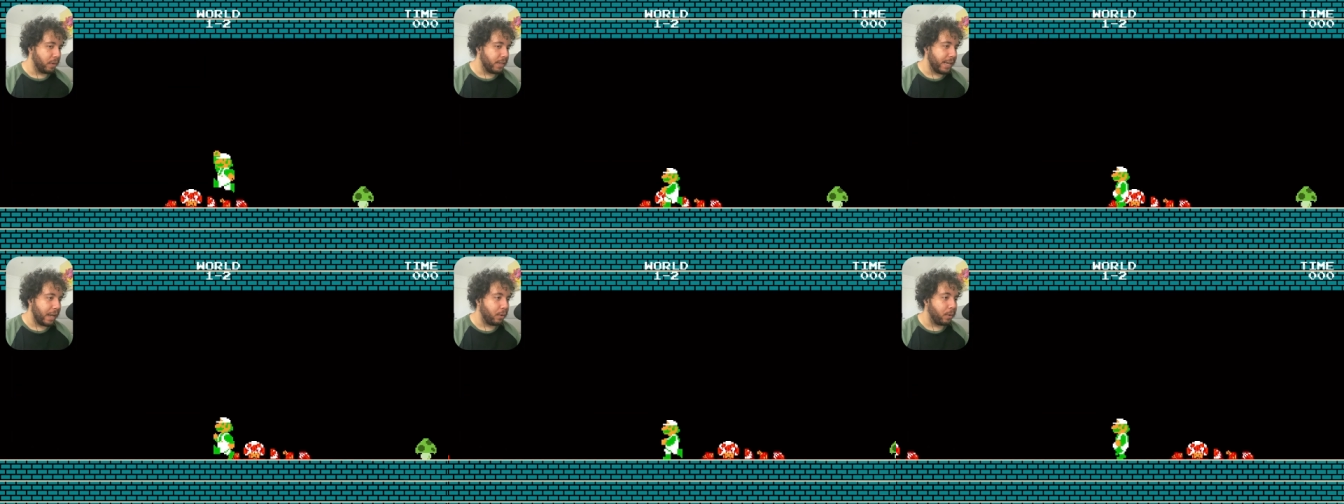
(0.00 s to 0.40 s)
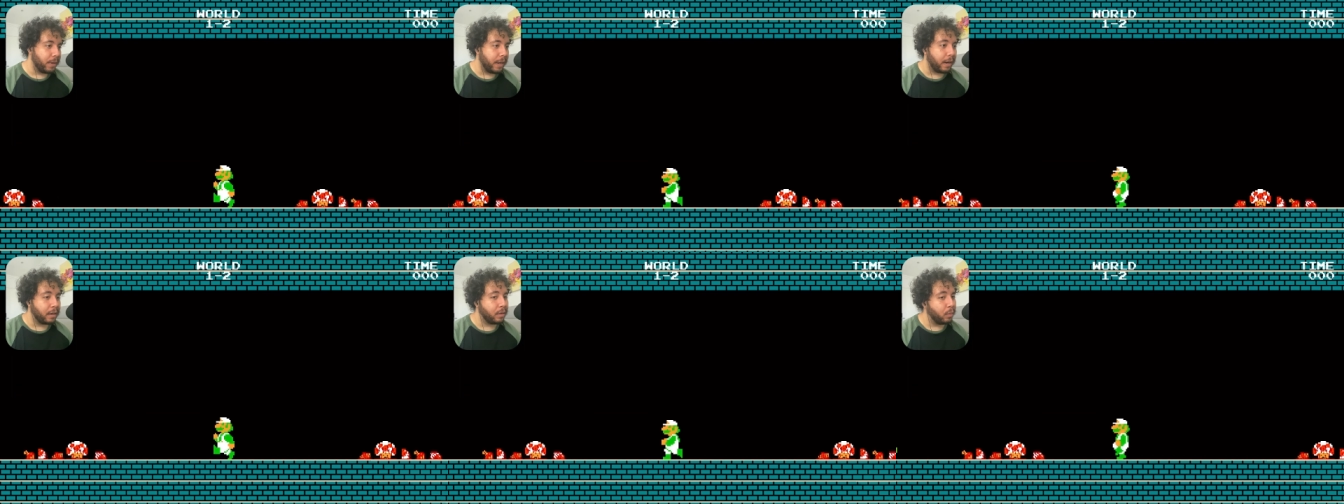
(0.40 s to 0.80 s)

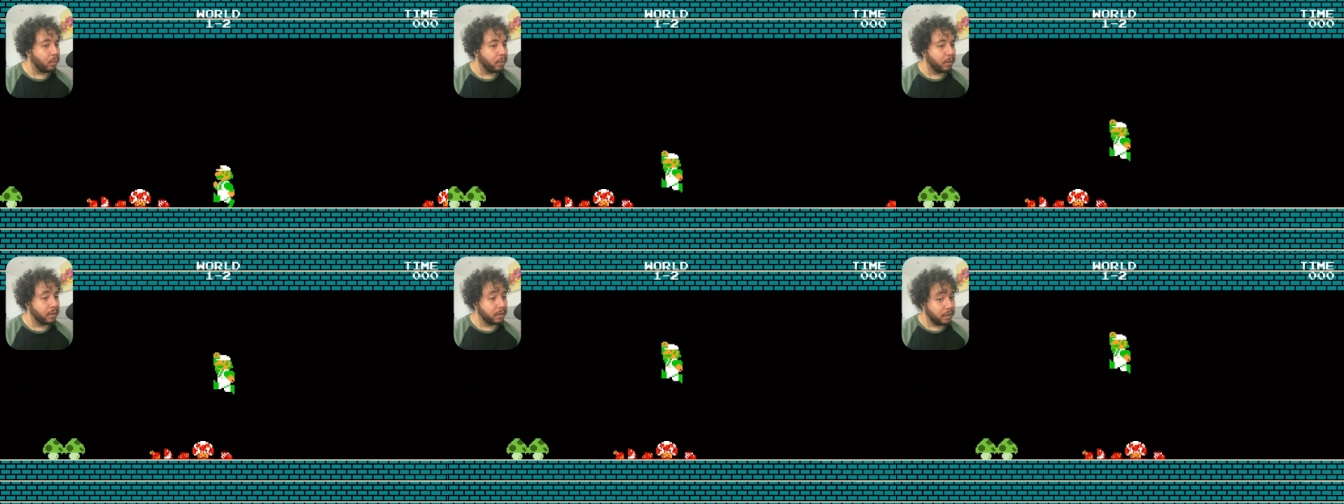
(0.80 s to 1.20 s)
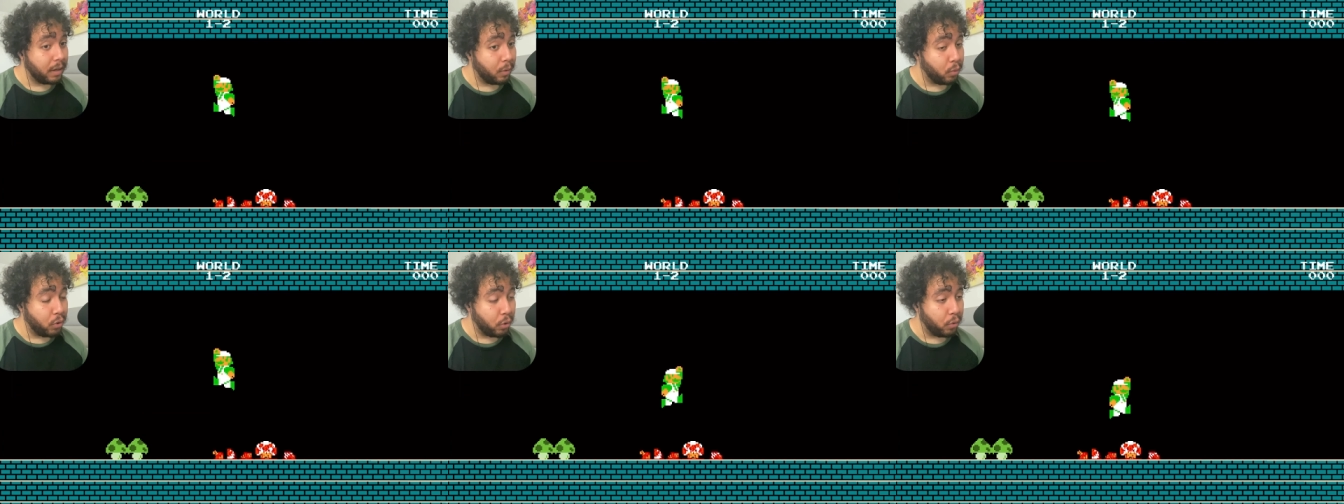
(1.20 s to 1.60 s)
pterodactyl
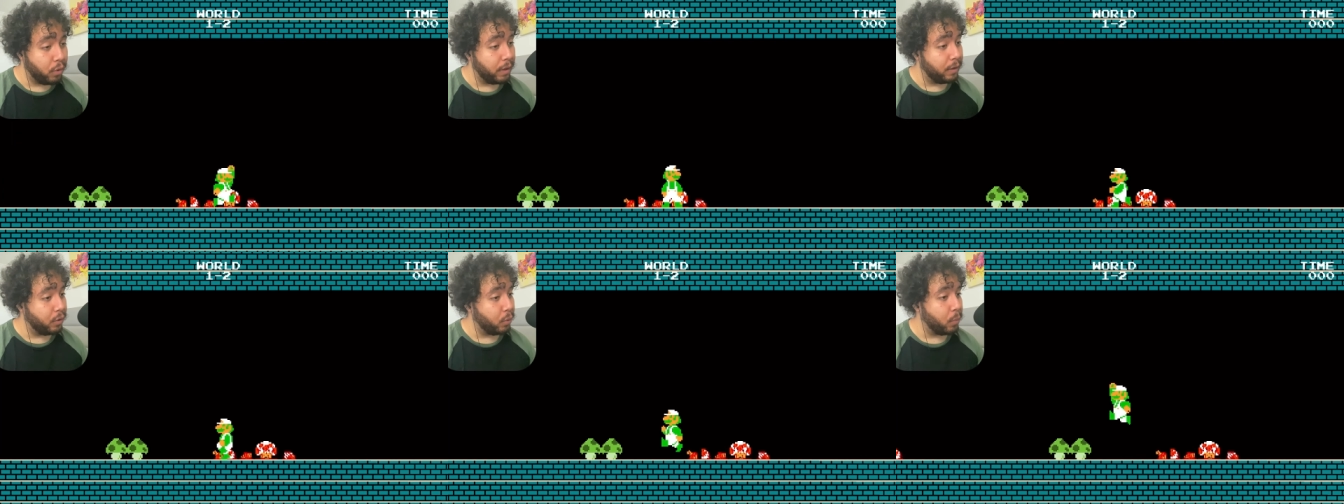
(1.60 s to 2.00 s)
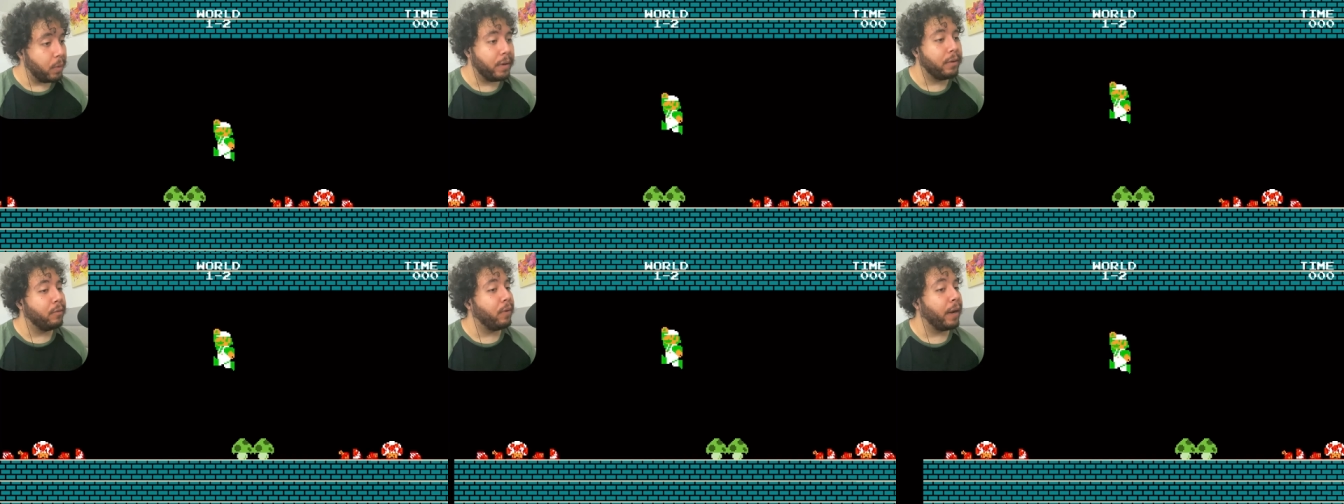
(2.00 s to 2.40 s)
will turn into
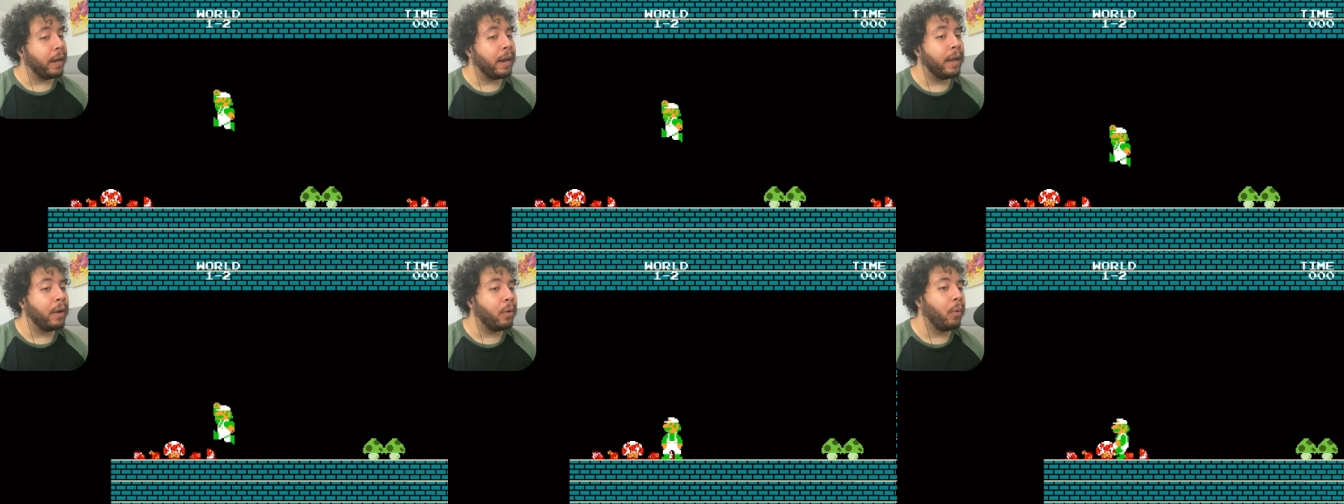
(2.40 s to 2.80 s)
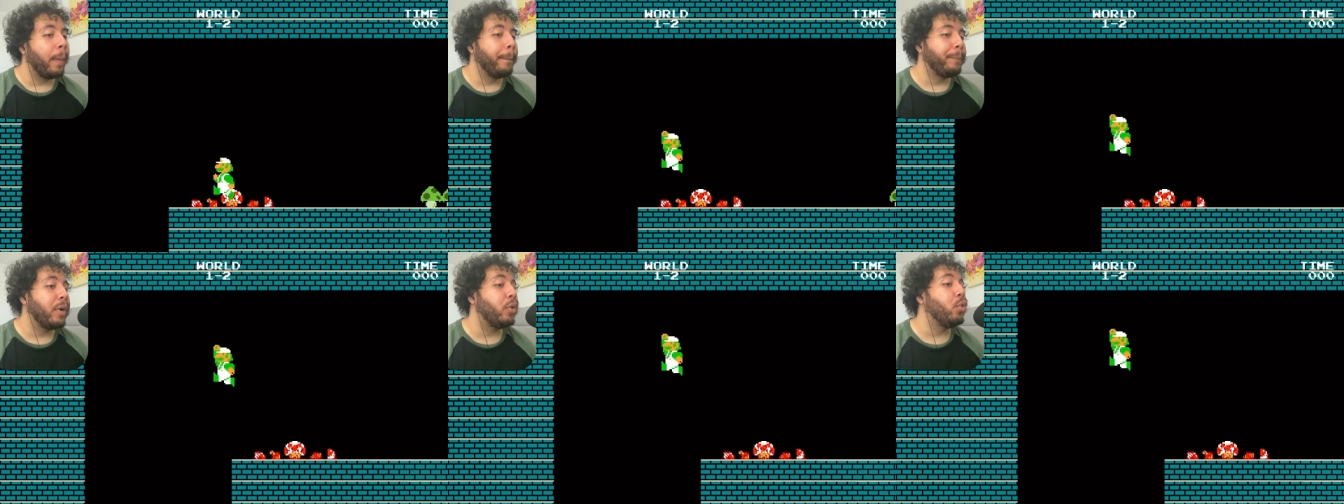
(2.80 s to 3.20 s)
one right now.
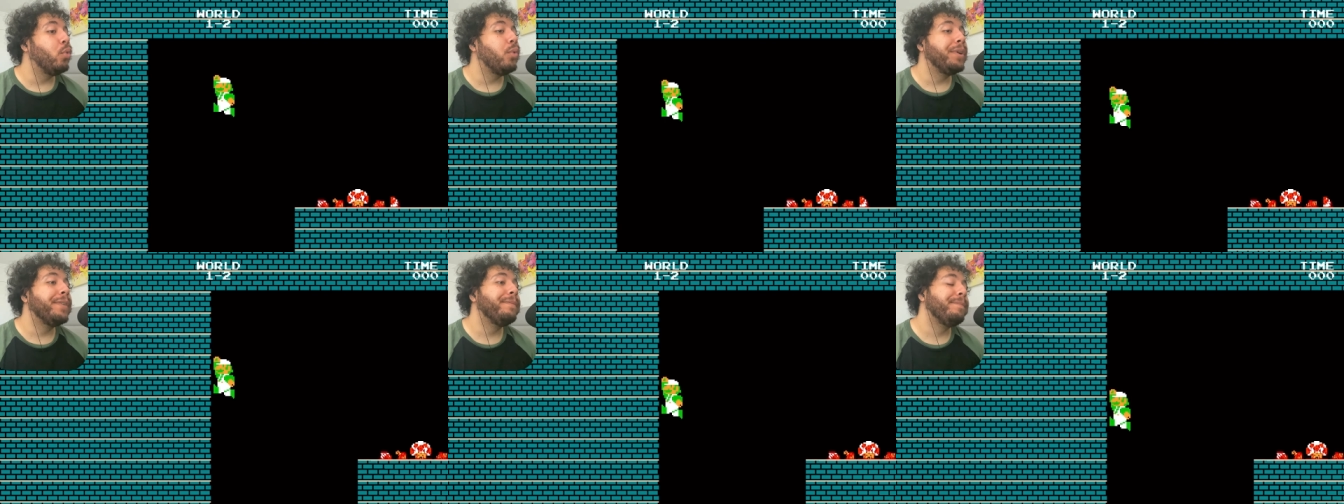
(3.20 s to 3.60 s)
I'll do it.